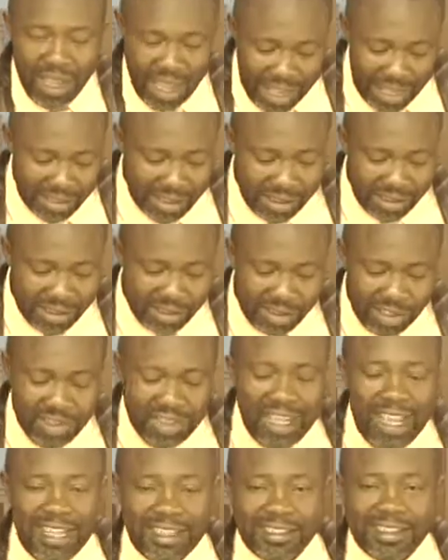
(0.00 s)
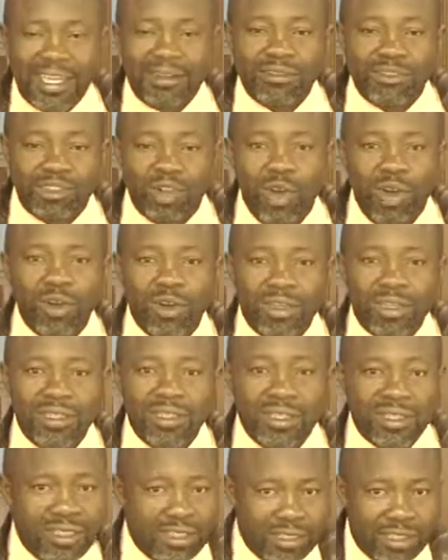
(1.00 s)
And today, as I talk
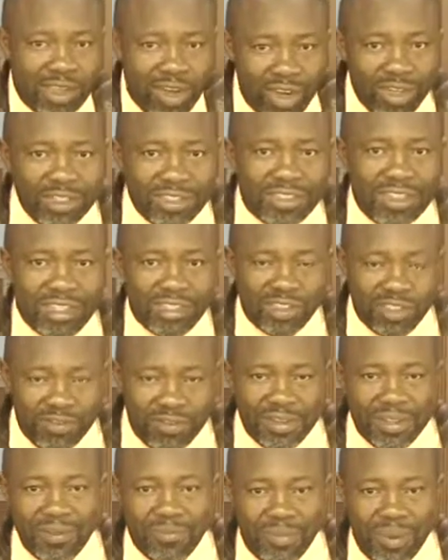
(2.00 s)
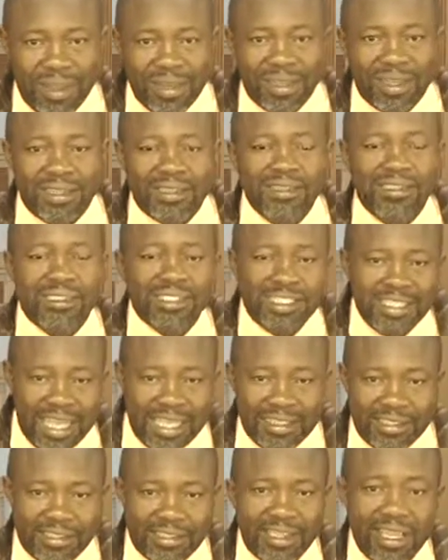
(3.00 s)
in the context of independence,
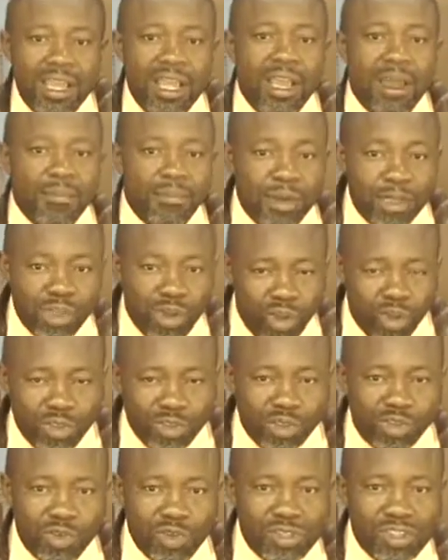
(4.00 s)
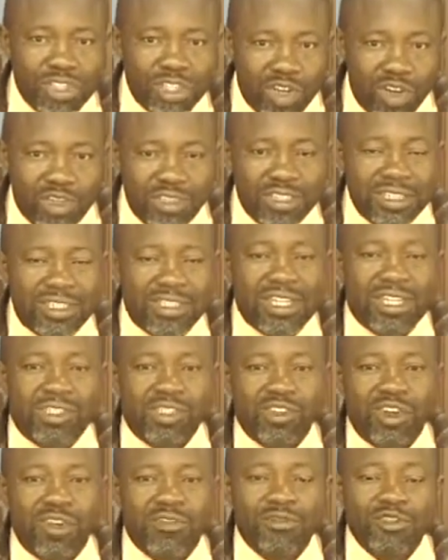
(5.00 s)
yes, but also in the
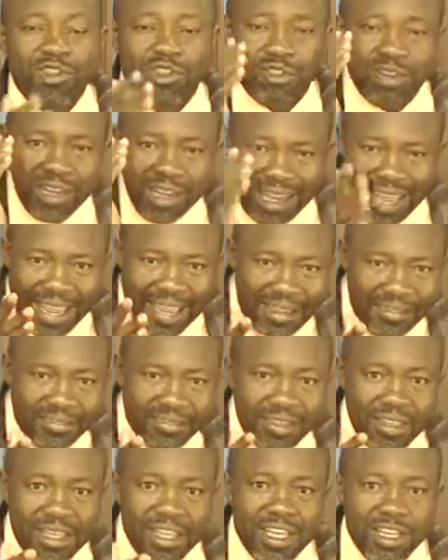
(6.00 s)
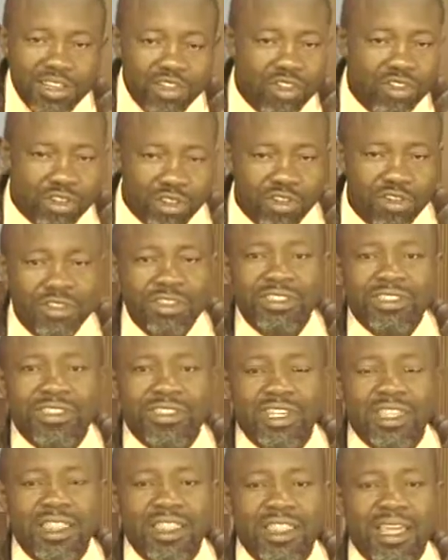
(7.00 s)
context of your life, your
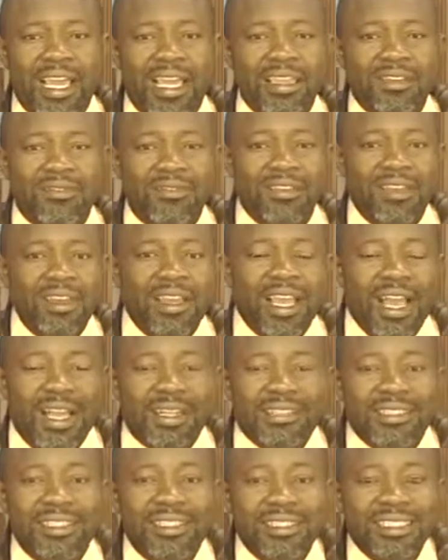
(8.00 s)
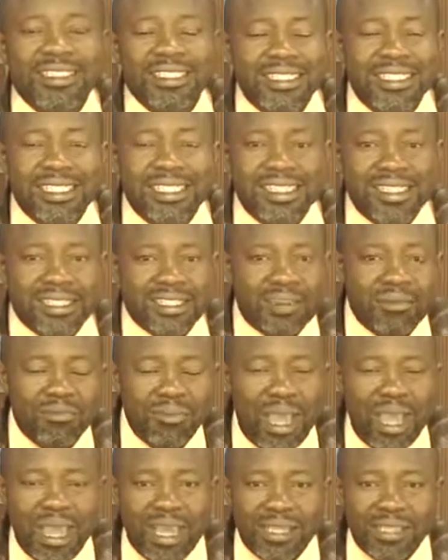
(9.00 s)
Christian life, as a leader, as a
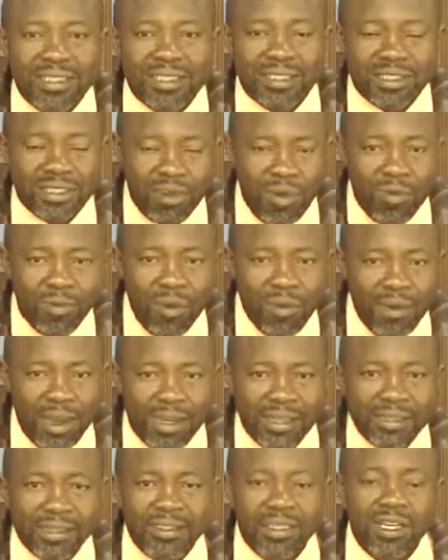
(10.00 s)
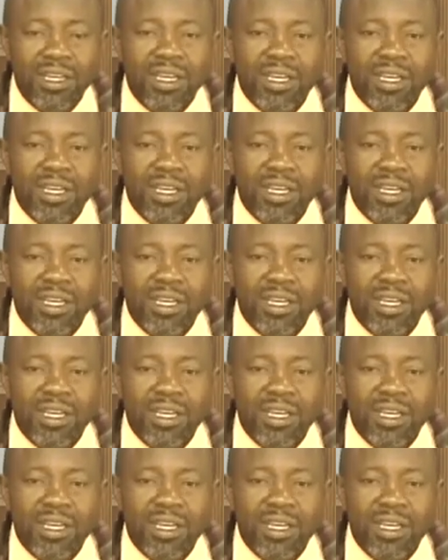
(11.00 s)
man, as a woman,